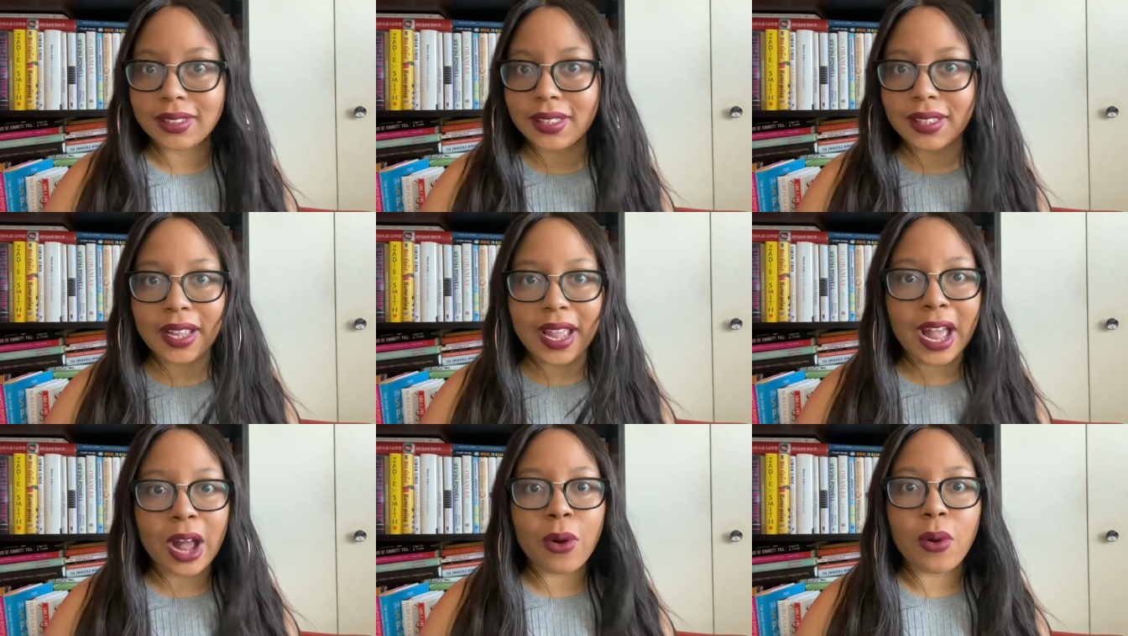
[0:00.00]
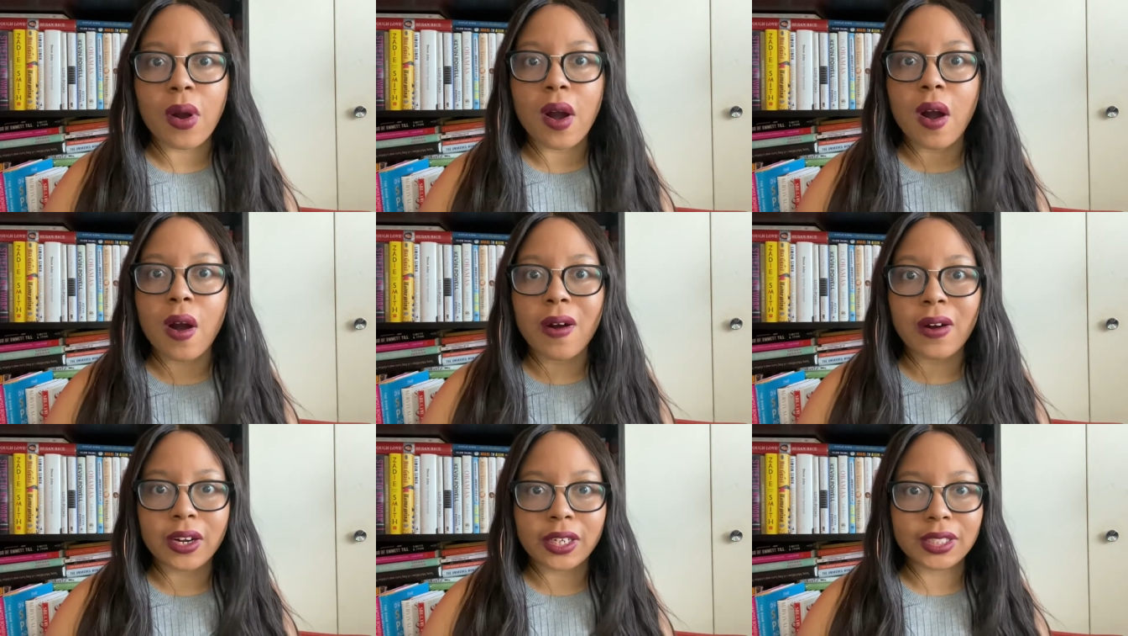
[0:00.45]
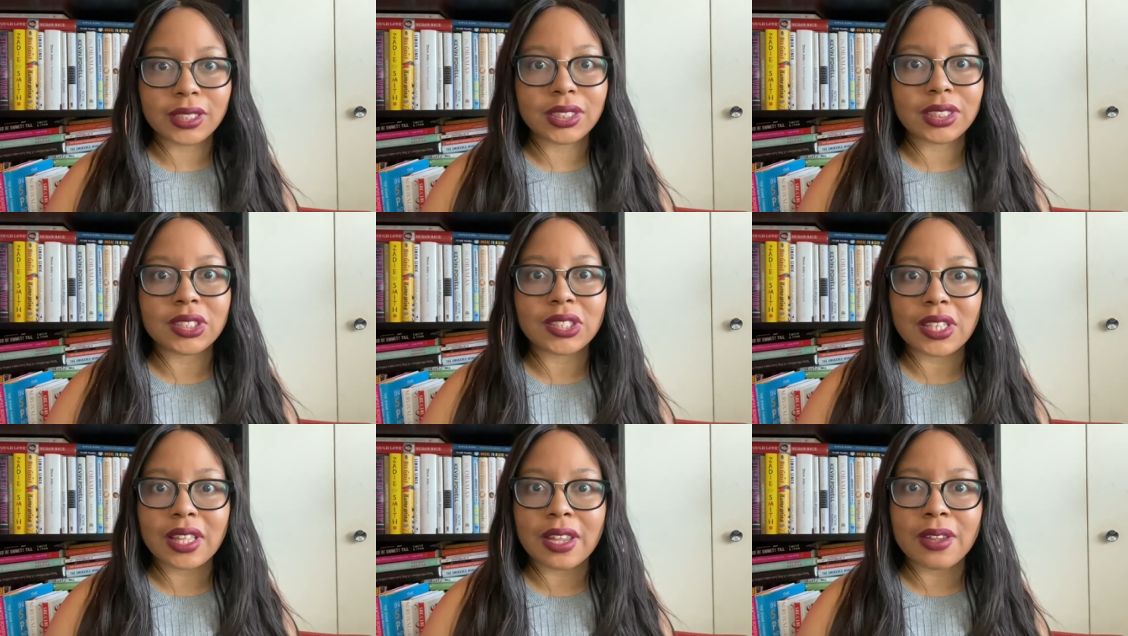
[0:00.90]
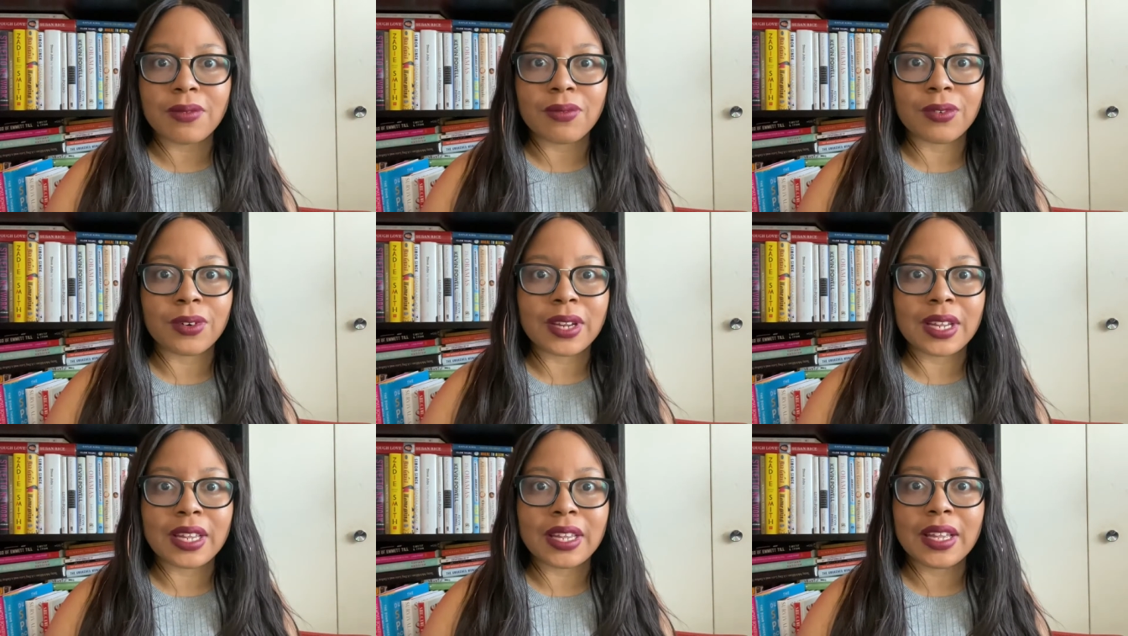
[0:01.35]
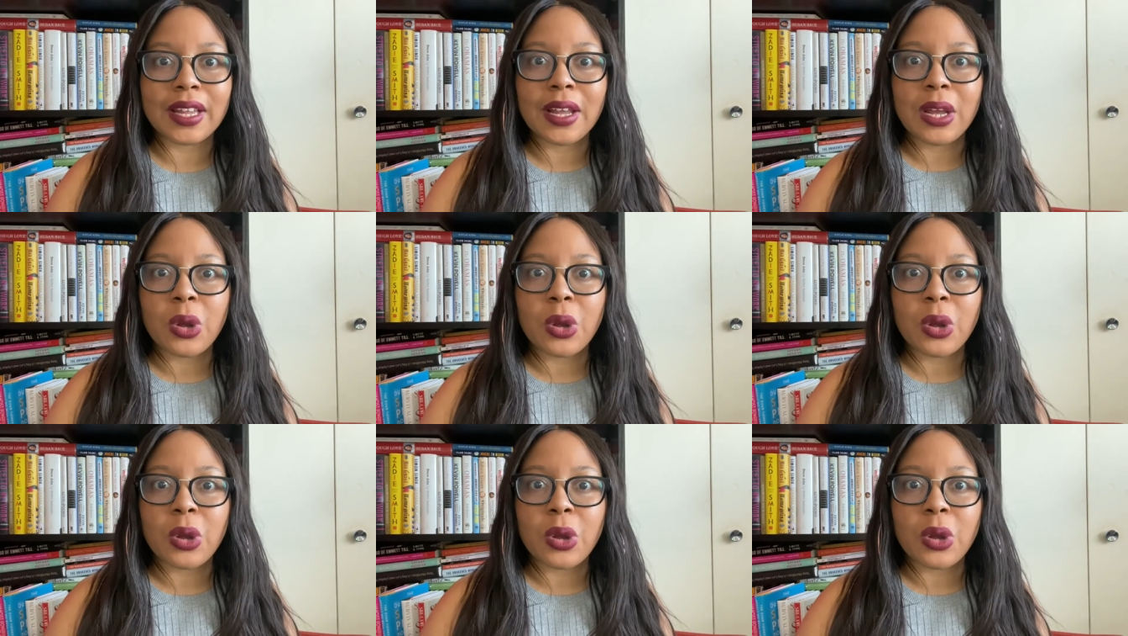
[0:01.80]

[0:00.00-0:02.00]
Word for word: how harsh slavery